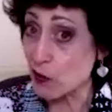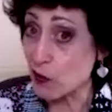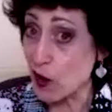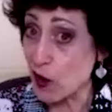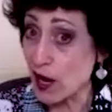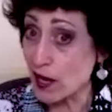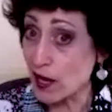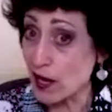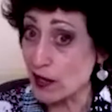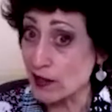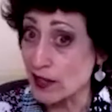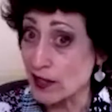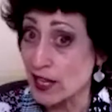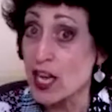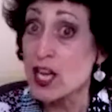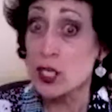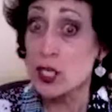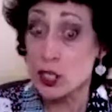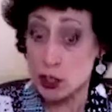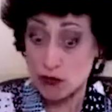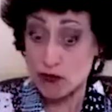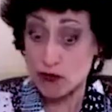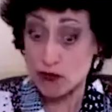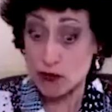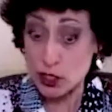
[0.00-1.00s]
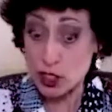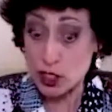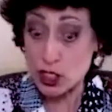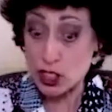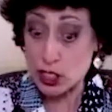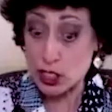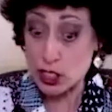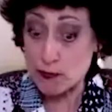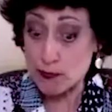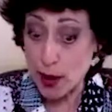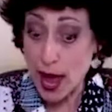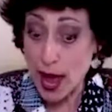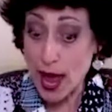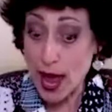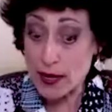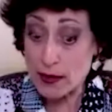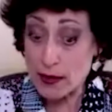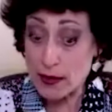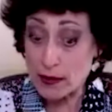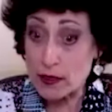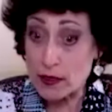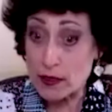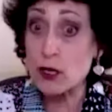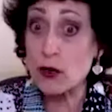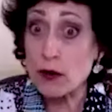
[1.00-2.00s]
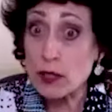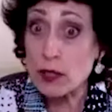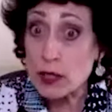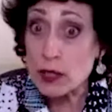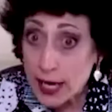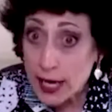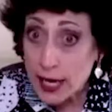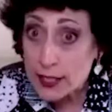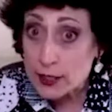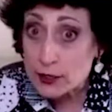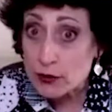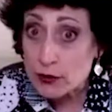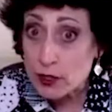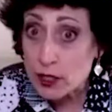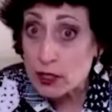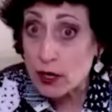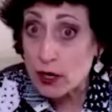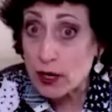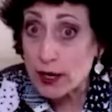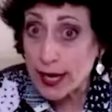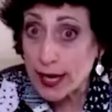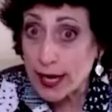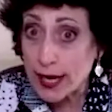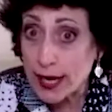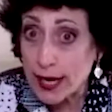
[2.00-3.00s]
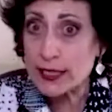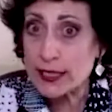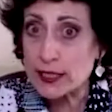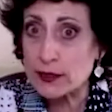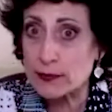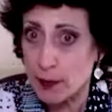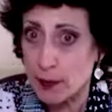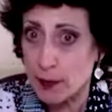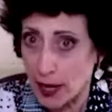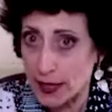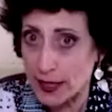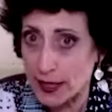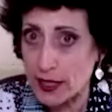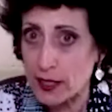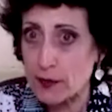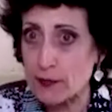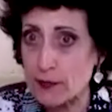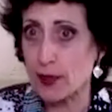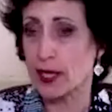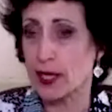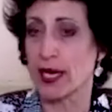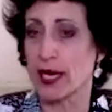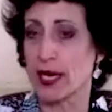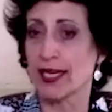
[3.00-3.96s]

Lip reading: what? You've just spent your electric or gas money